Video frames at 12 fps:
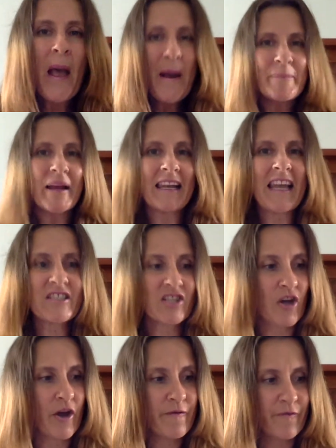But let's
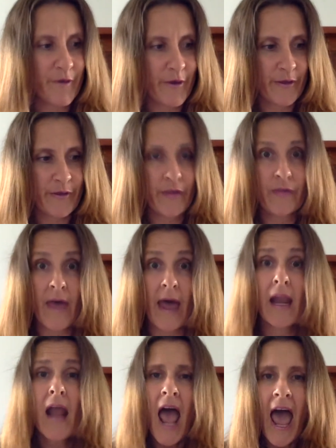go further than that.
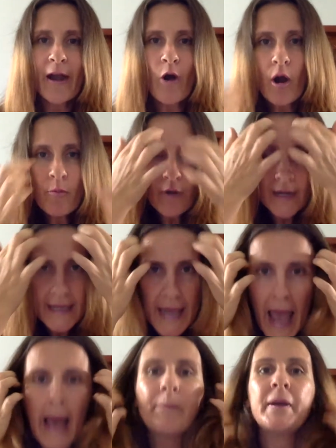And I'm really
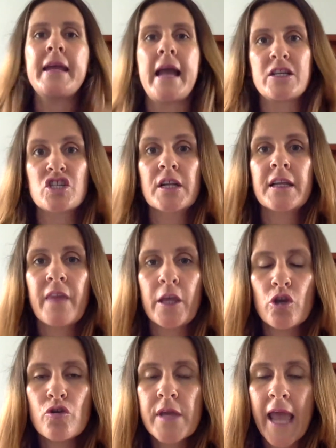happy actually that
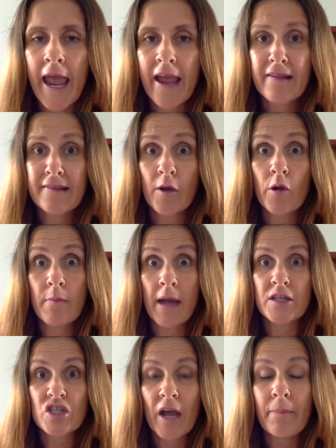you care so
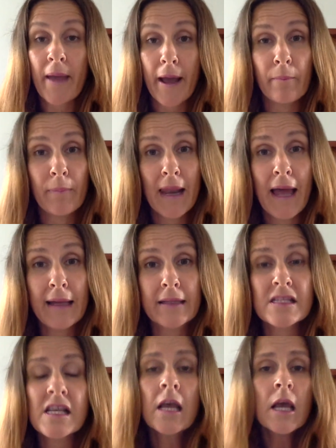much about plants,
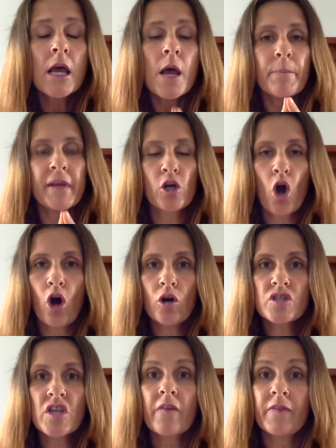
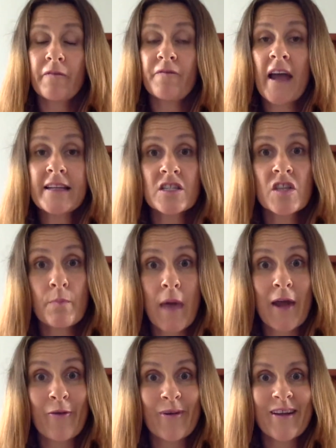because the fact of the
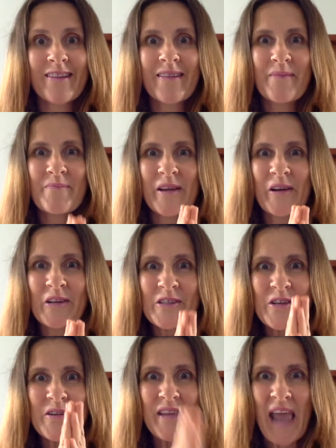matter is, because
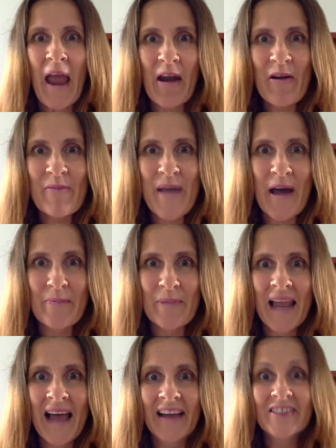you care about
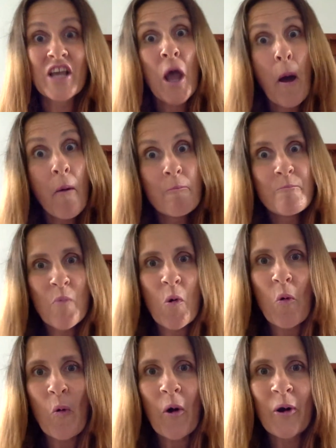plants,
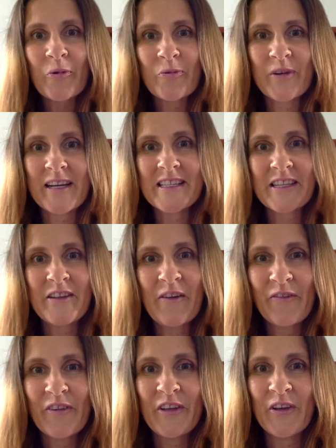more reason
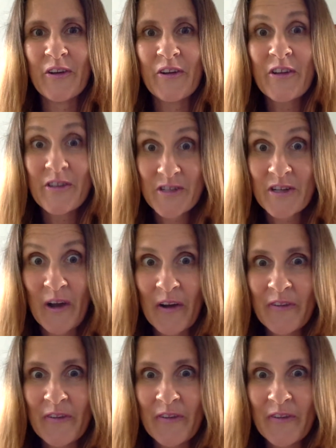for you to go